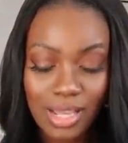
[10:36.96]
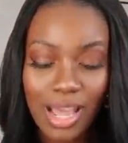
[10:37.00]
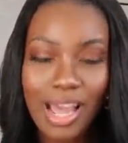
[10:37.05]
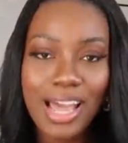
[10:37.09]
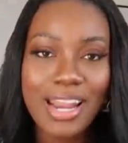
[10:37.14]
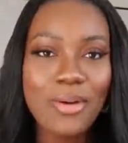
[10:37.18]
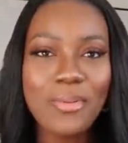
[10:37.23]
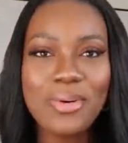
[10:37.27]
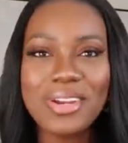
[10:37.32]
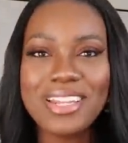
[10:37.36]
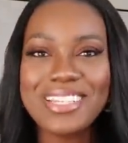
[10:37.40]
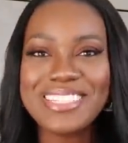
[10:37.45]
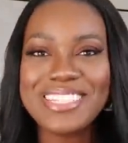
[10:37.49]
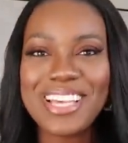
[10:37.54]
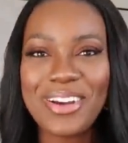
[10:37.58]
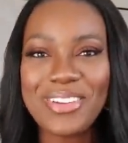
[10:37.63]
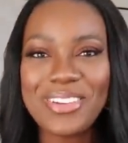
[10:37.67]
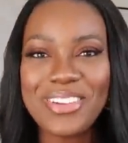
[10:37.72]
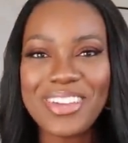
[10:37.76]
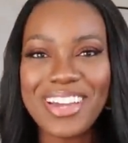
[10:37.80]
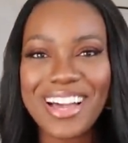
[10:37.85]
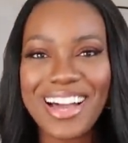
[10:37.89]
I don't want to
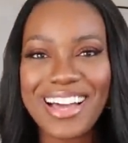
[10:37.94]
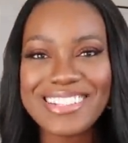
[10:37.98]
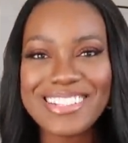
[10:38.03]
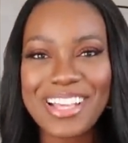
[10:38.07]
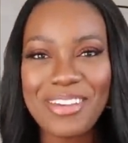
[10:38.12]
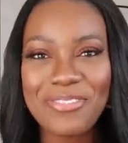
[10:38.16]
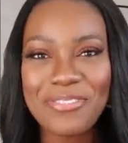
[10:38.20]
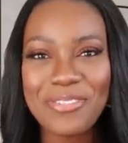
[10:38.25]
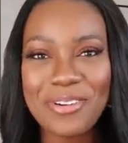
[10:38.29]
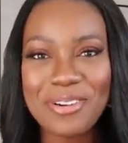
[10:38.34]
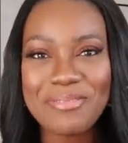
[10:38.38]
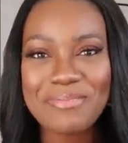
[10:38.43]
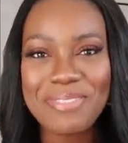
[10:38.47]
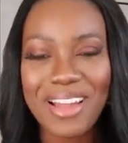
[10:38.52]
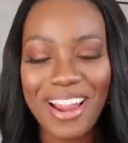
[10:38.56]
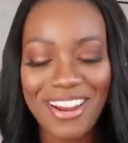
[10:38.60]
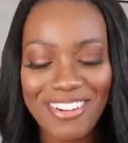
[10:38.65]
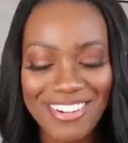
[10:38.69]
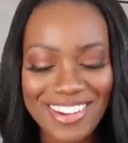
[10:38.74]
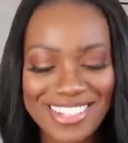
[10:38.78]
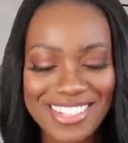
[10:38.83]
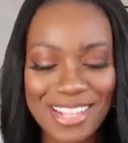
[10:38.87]
tell you guys, I feel
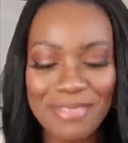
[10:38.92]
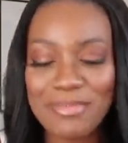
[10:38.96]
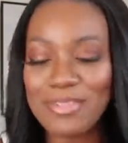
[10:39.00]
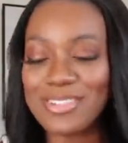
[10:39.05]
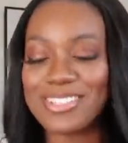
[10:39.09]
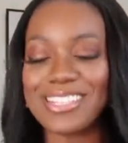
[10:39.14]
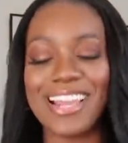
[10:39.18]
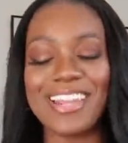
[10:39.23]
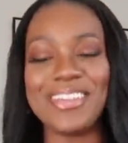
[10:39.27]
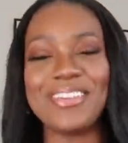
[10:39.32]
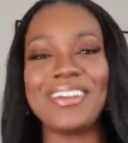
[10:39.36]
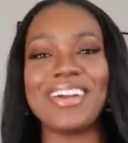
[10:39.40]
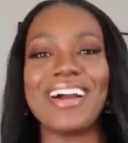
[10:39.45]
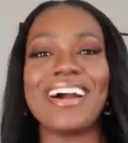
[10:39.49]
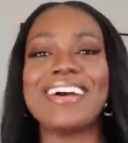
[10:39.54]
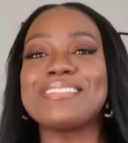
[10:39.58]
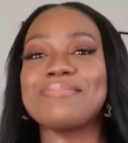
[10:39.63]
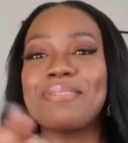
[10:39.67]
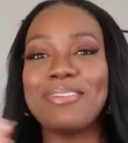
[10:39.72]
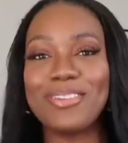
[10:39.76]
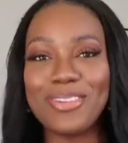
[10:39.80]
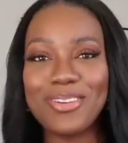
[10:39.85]
embarrassed. I'm not telling you
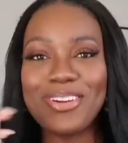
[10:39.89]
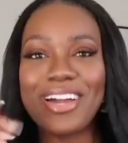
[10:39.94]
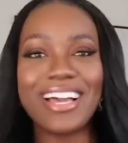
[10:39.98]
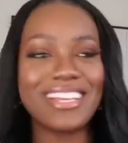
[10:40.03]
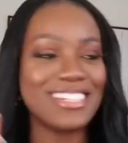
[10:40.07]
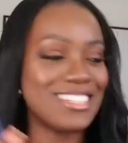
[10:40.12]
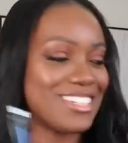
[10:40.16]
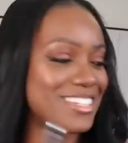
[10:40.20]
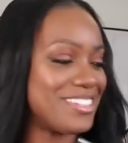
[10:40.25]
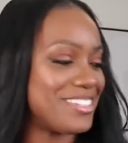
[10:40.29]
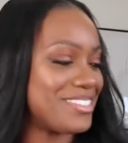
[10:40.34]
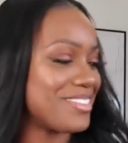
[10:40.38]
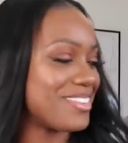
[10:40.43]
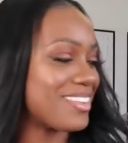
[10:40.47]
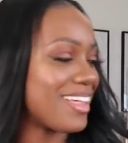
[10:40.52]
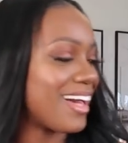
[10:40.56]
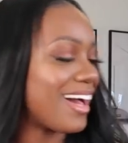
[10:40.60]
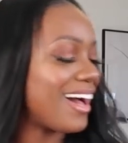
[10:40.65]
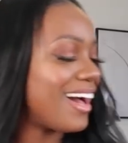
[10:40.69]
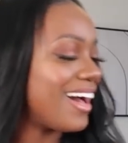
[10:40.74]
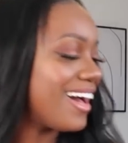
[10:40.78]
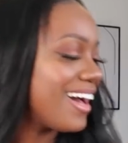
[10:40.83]
guys, but you guys should do
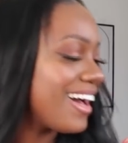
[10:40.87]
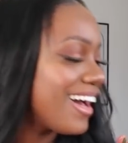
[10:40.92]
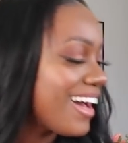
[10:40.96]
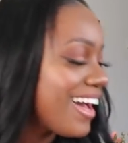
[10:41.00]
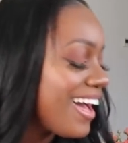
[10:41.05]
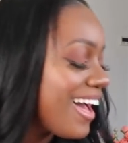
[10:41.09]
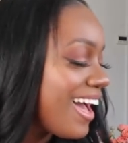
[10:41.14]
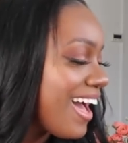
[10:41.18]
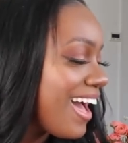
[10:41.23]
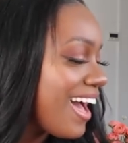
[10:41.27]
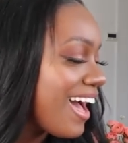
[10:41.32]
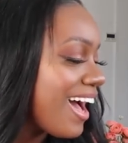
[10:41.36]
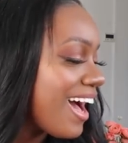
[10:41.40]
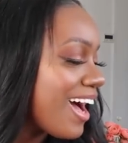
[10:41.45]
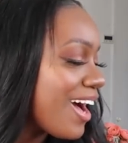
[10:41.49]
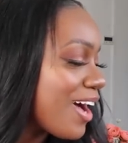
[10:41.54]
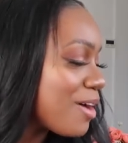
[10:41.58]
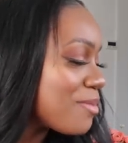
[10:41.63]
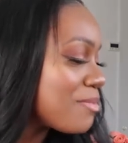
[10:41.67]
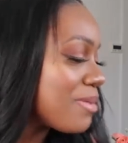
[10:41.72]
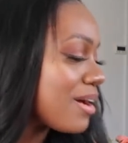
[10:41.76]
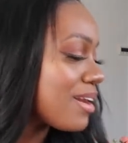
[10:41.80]
that.
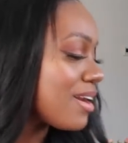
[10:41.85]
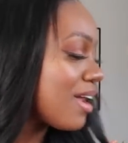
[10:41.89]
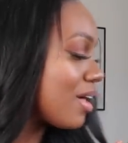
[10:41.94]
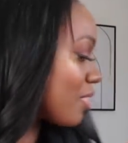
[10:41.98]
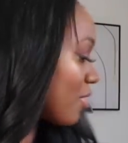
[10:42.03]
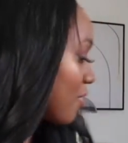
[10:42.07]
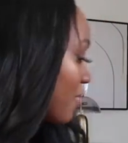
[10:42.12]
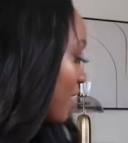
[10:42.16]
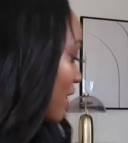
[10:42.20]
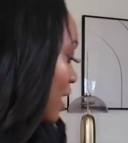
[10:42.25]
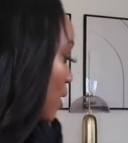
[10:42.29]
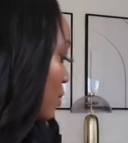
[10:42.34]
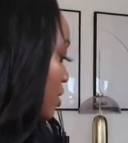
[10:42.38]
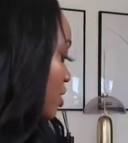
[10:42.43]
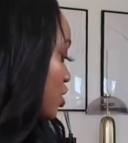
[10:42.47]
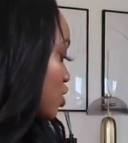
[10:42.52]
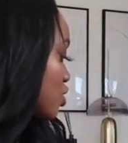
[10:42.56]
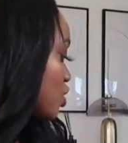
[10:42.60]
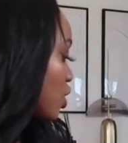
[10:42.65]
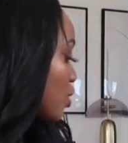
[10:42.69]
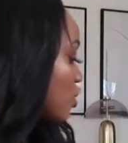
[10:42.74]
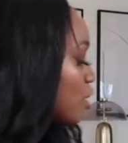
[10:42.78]
Um, another thing I want
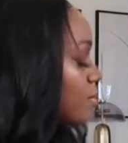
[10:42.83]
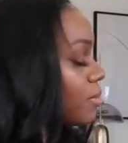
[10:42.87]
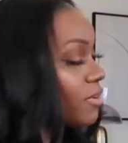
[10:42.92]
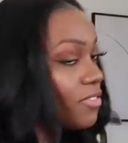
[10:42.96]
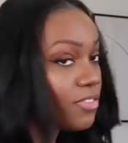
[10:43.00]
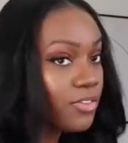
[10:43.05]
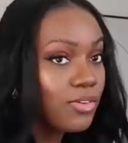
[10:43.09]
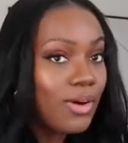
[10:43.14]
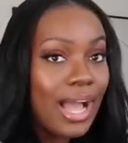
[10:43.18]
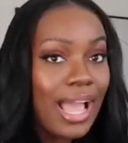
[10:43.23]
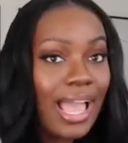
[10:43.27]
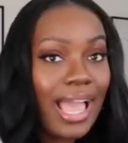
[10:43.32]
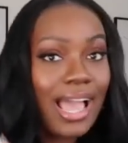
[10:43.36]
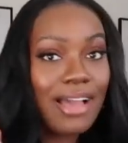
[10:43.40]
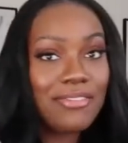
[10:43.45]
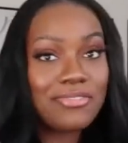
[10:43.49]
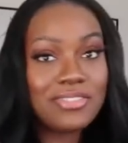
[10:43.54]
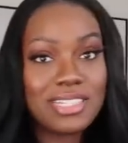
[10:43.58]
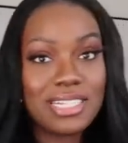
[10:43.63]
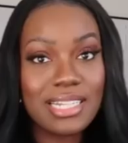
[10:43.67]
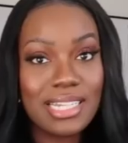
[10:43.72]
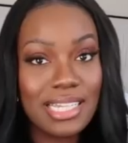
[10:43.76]
to show you before I
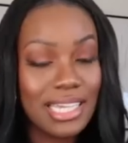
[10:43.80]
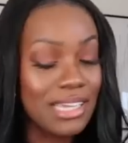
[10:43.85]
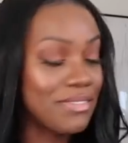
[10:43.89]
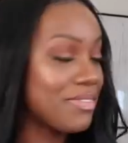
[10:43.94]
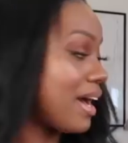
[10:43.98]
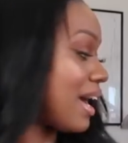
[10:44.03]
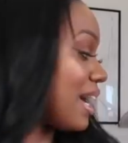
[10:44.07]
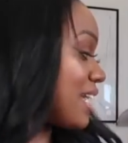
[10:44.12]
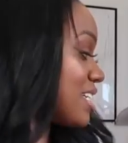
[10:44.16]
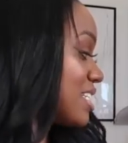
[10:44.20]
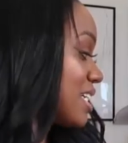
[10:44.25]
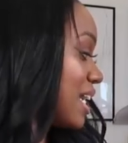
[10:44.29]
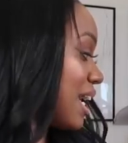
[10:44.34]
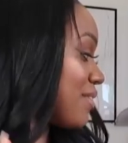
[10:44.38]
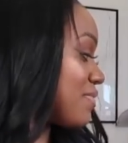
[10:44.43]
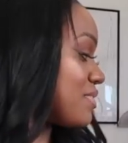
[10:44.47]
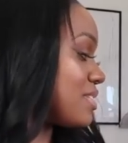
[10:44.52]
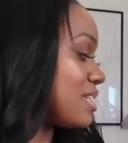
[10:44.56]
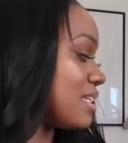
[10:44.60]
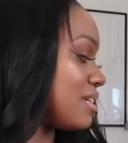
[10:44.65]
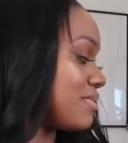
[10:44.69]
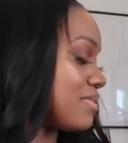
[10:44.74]
have to leave, I actually
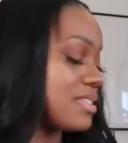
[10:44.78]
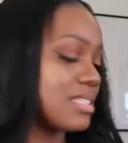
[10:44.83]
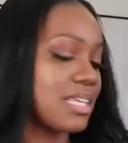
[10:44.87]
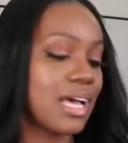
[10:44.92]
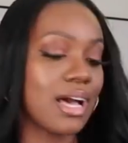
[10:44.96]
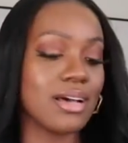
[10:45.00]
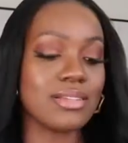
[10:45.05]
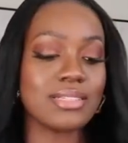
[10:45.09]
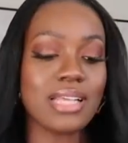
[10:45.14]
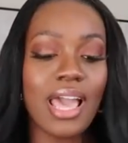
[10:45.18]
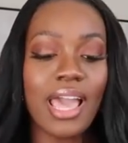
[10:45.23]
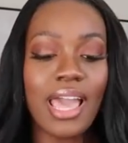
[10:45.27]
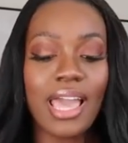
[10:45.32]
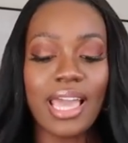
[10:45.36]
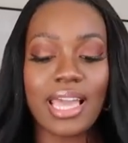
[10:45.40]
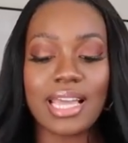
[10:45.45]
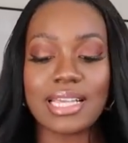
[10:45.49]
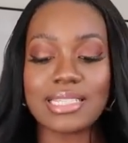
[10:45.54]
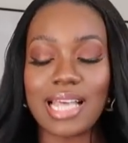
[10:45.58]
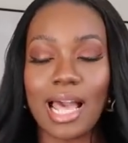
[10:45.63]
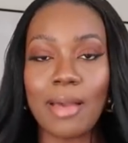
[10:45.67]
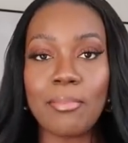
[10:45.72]
have to leave this house,
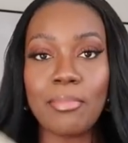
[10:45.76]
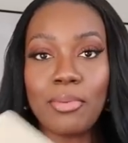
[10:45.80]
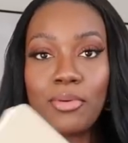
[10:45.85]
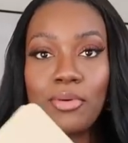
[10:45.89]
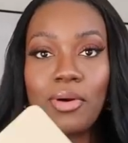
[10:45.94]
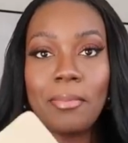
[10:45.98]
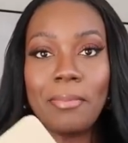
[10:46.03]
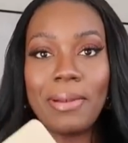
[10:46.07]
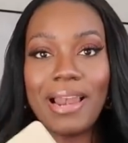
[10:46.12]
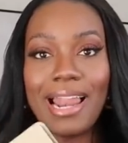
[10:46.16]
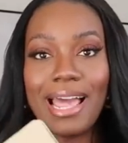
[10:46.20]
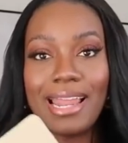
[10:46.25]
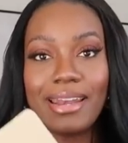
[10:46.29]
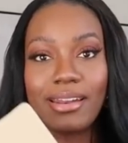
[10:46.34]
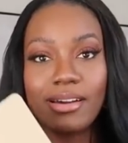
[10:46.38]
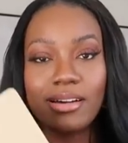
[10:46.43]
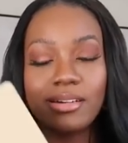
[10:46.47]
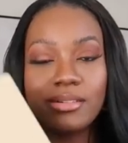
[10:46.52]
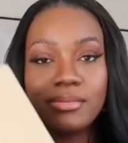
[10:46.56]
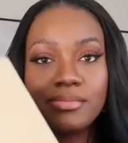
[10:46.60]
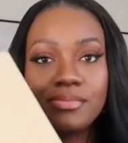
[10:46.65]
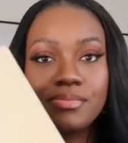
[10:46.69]
is I bought a
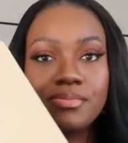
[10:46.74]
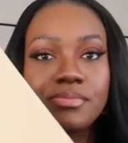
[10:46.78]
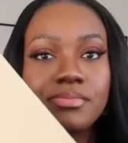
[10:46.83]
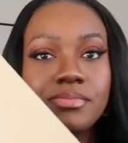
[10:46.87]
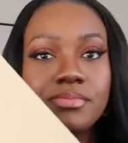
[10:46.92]
planner,